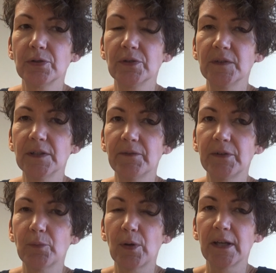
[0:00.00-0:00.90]
just have an
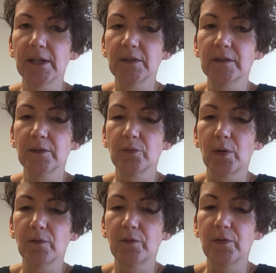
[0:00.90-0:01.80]
awareness of
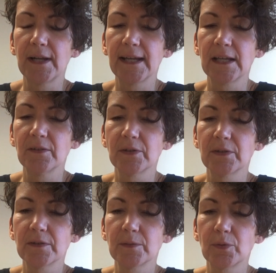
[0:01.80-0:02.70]
what flavours,